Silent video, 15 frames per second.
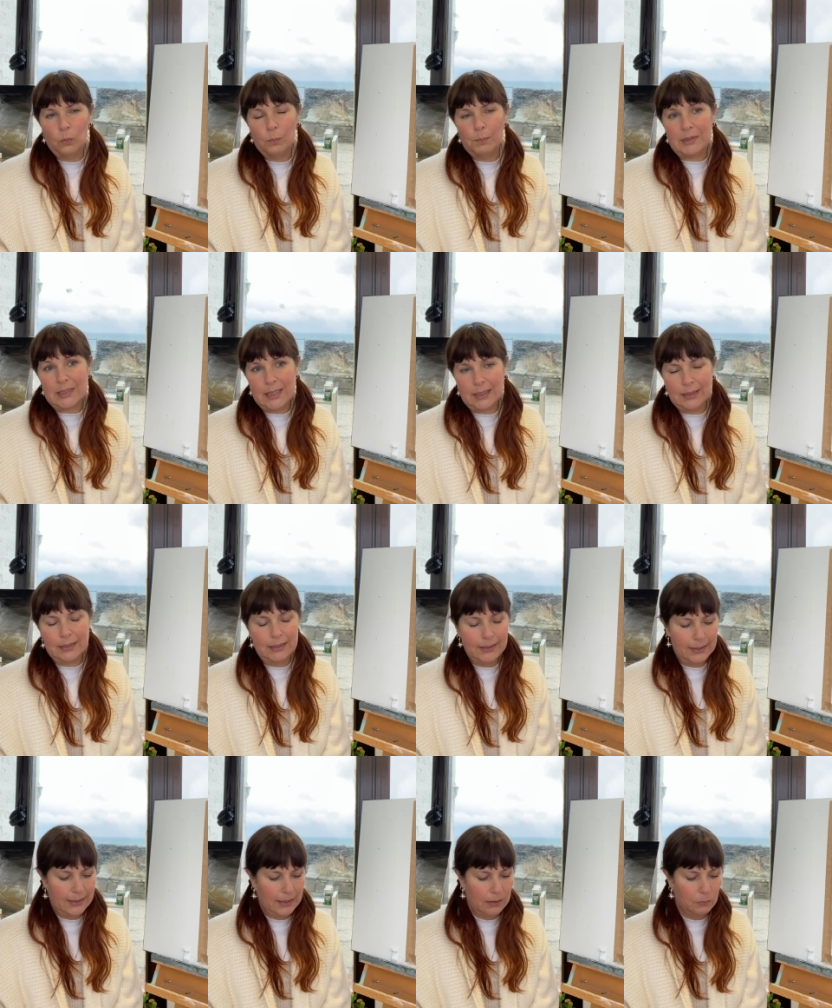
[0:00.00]

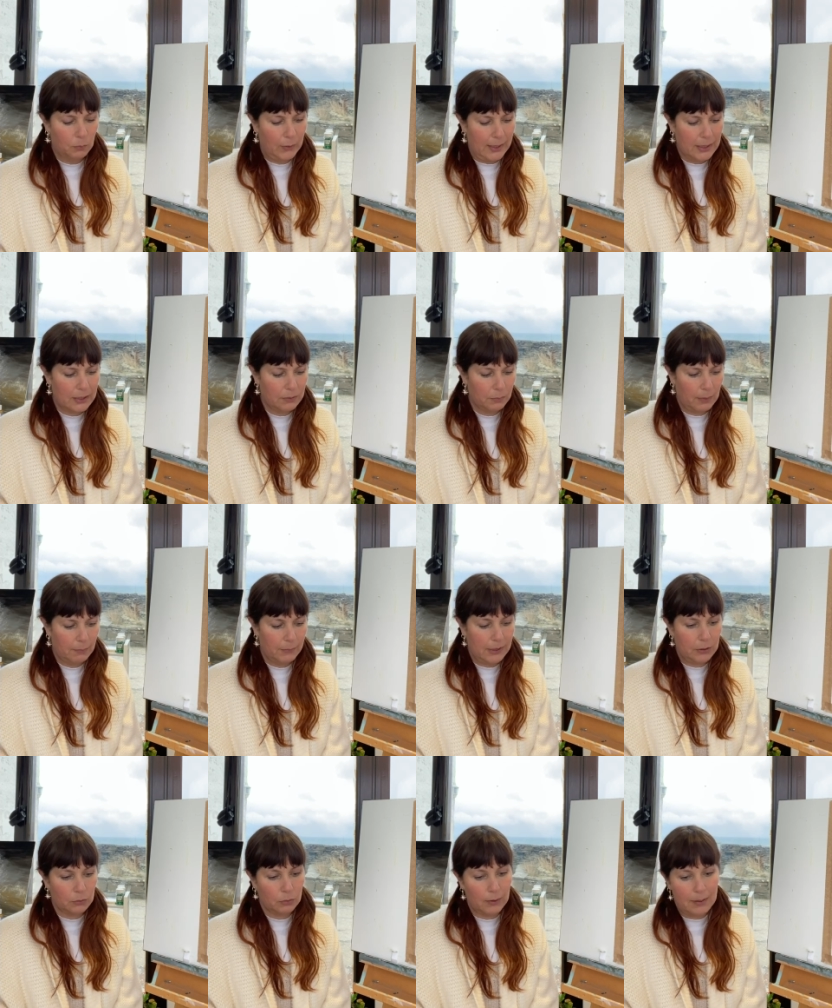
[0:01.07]
particularly in winter when we
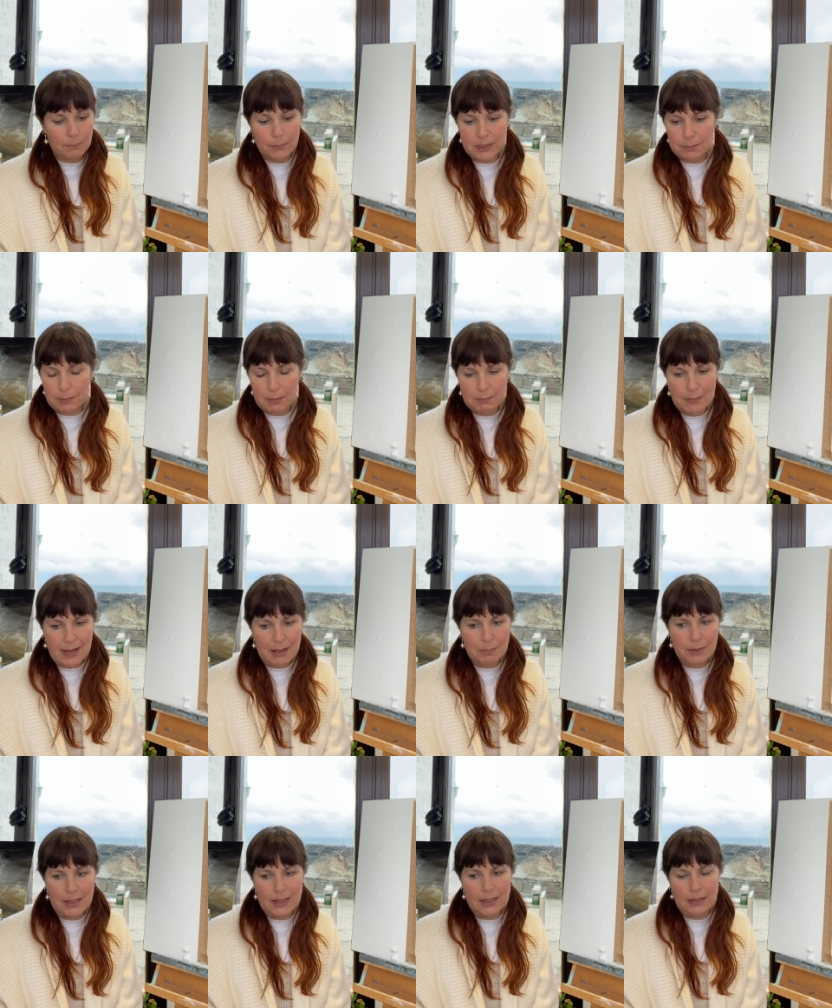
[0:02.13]
draw inwards. But
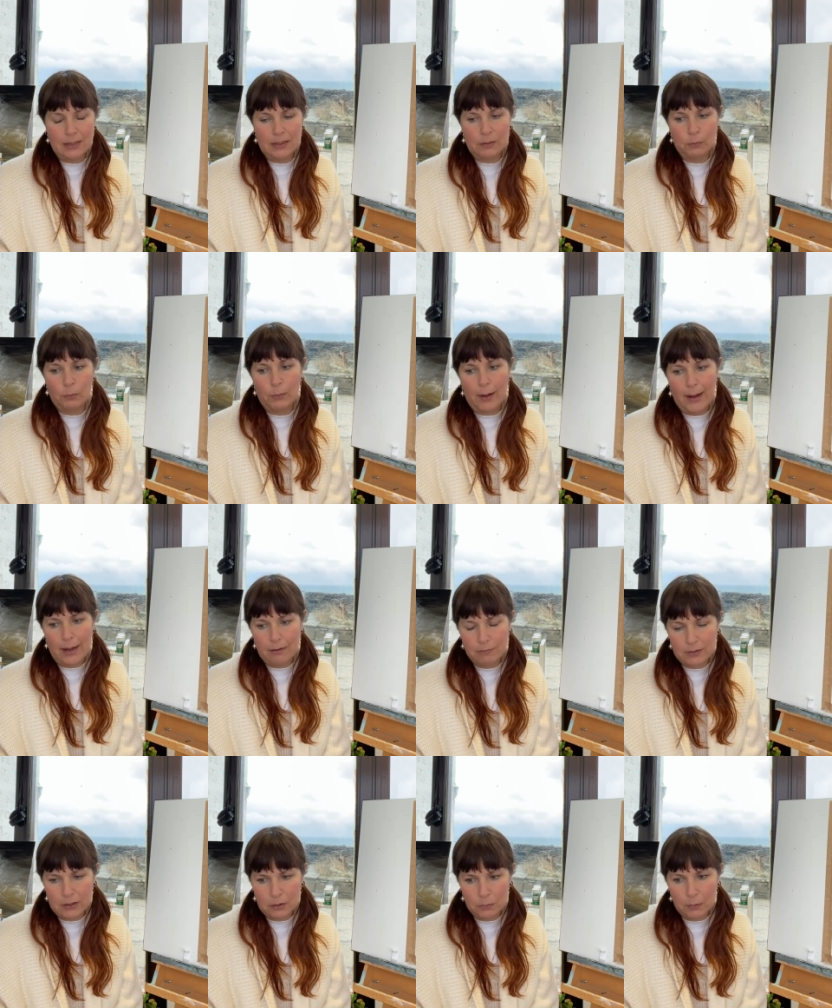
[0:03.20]
maybe wherever
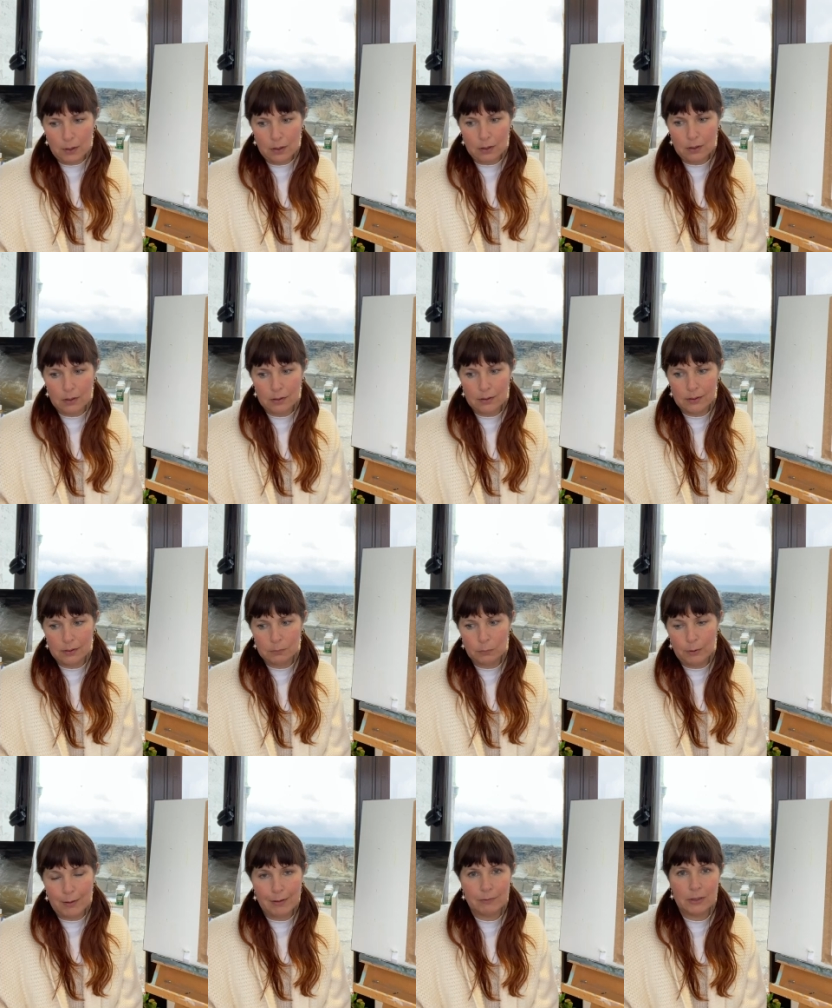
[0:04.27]
you are and
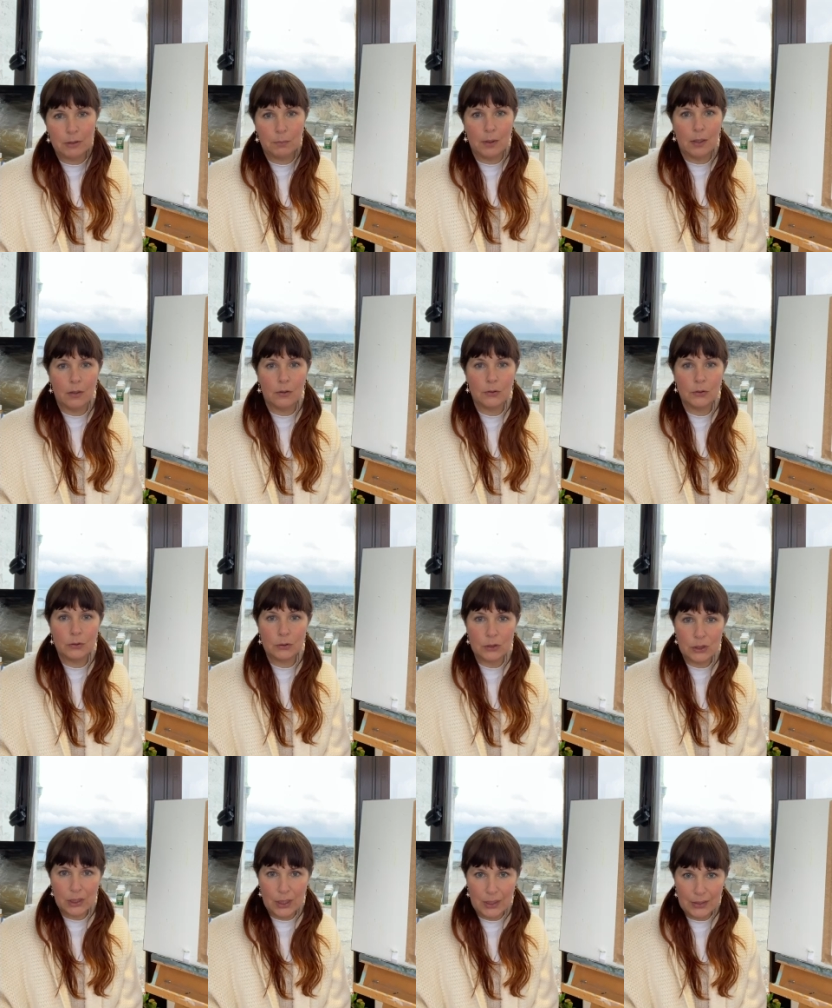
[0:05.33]
wherever you are on your
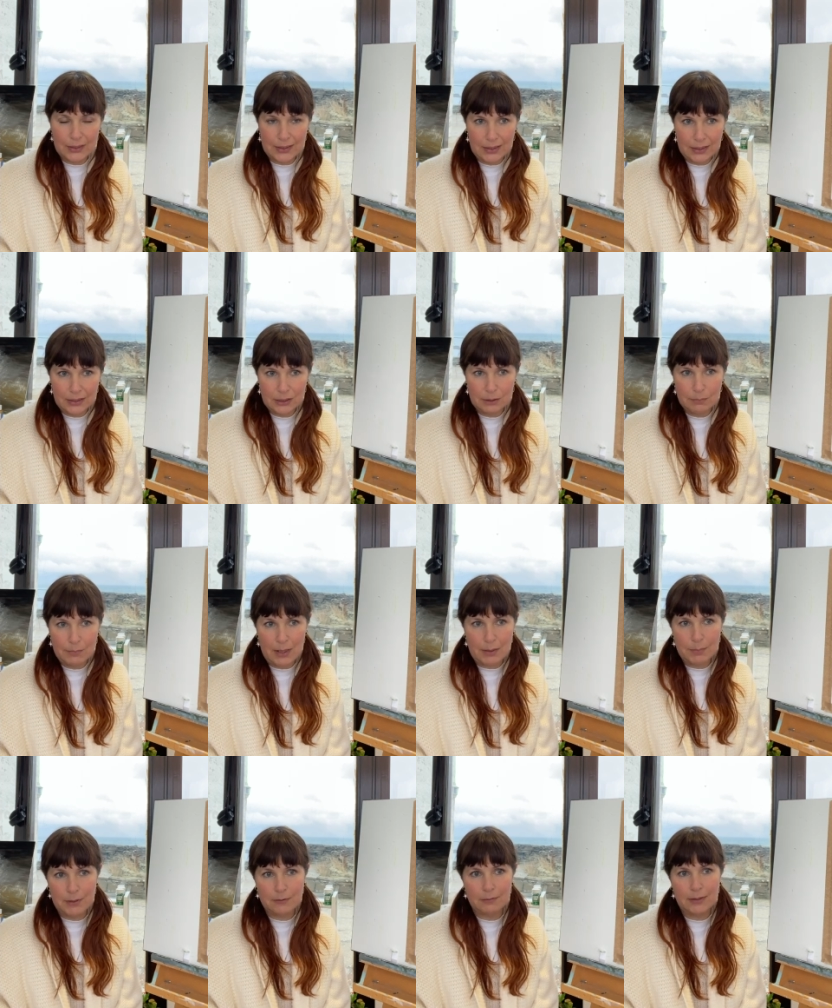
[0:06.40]
journey, you may
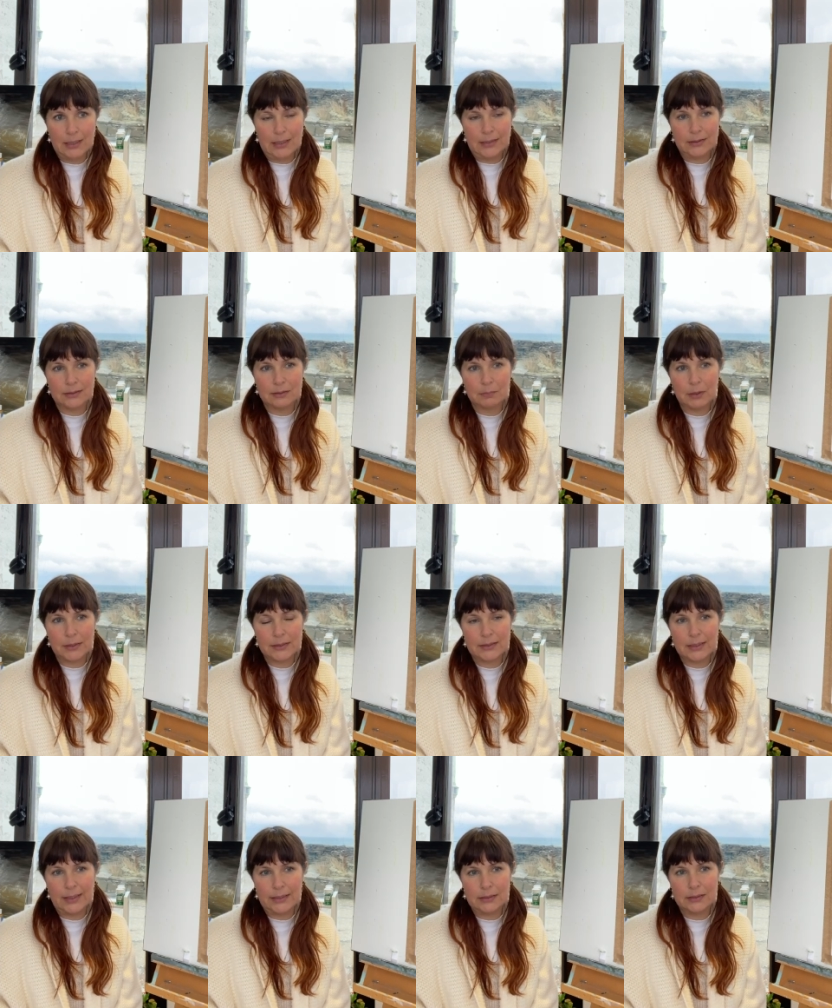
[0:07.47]
be feeling some
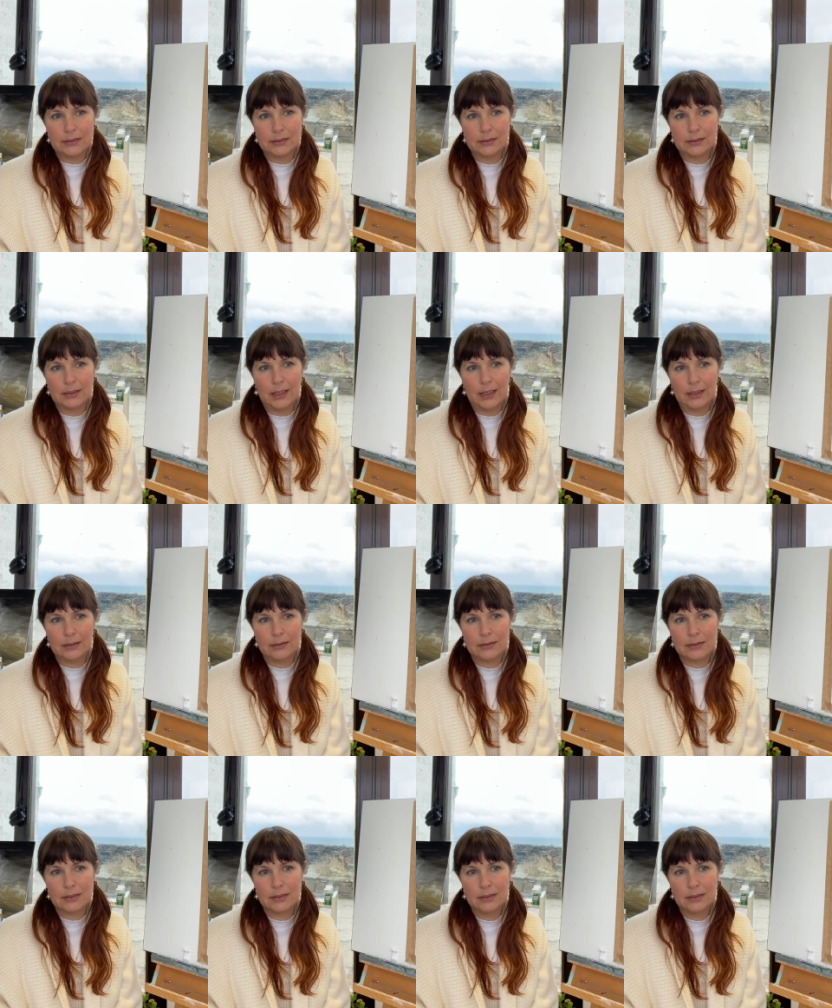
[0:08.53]
isolation and